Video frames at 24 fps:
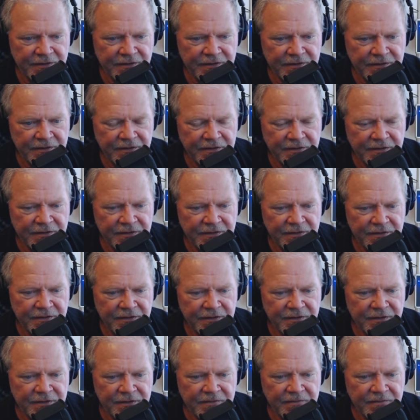
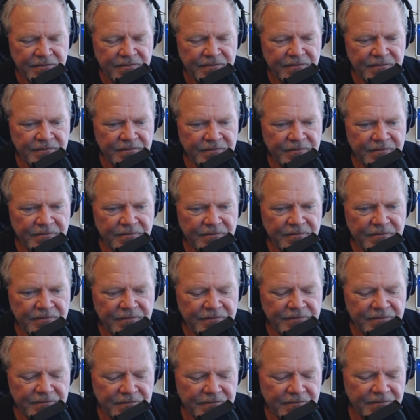
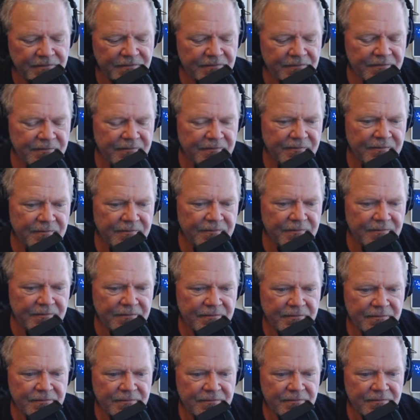
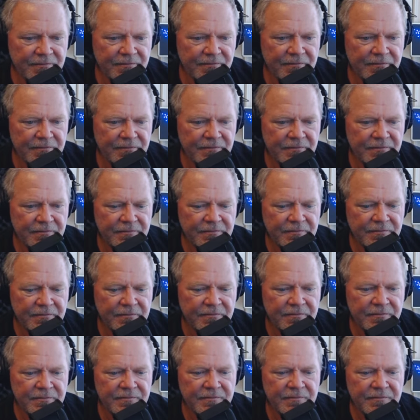
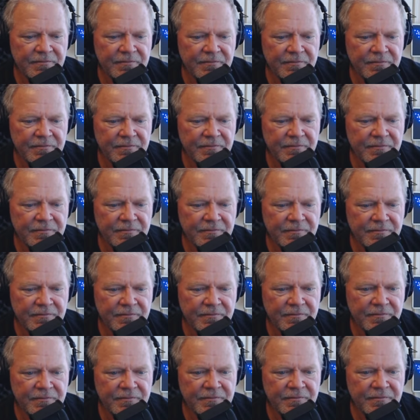
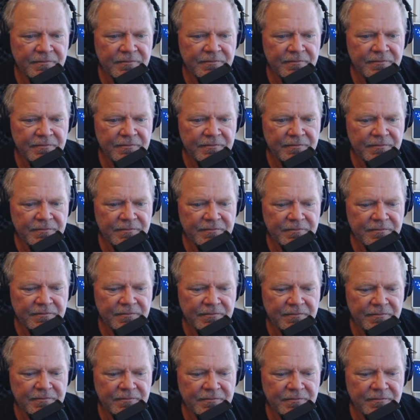
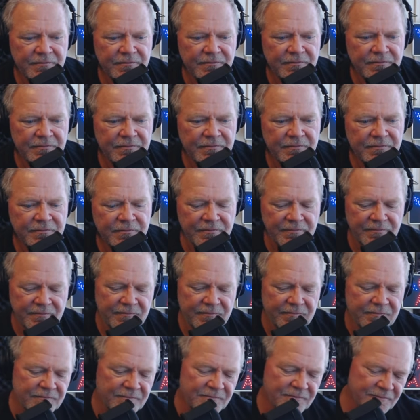
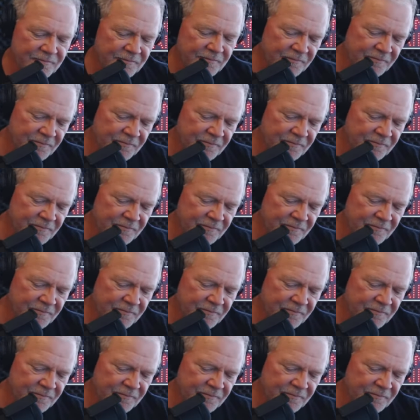No words are spoken by the person on screen.